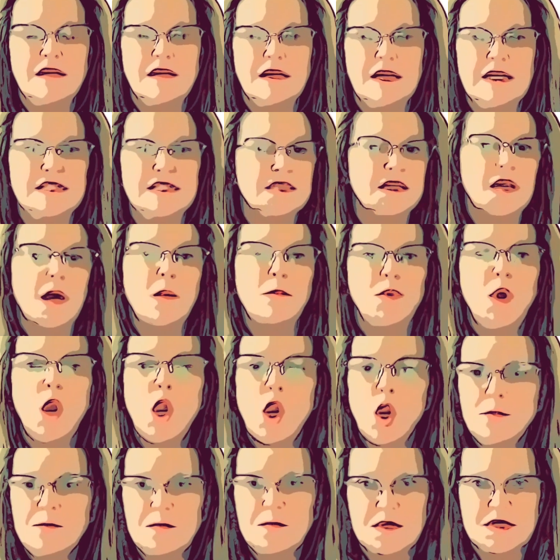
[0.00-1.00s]
It's not
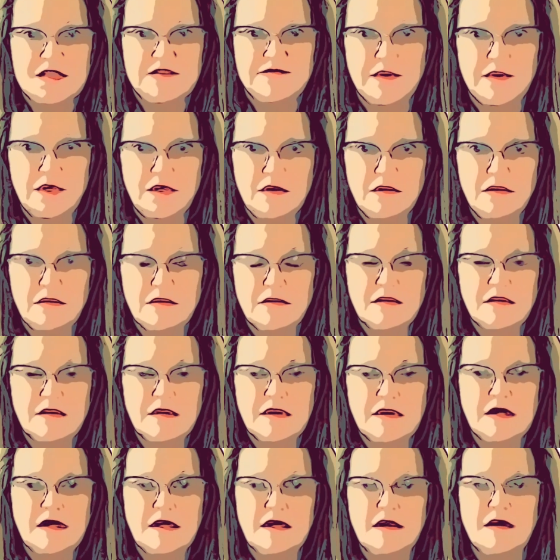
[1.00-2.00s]
purposeful
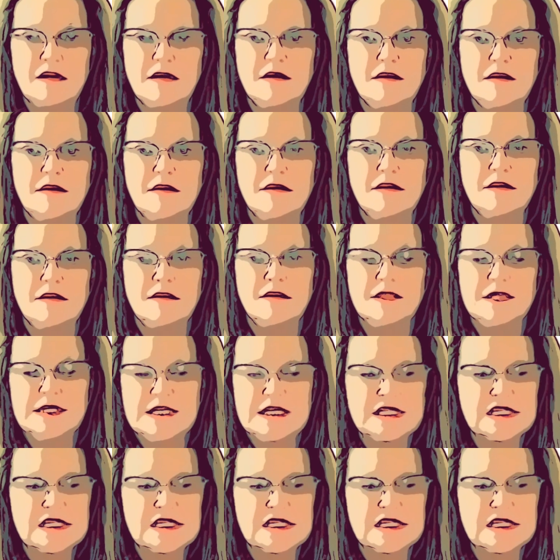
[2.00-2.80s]
to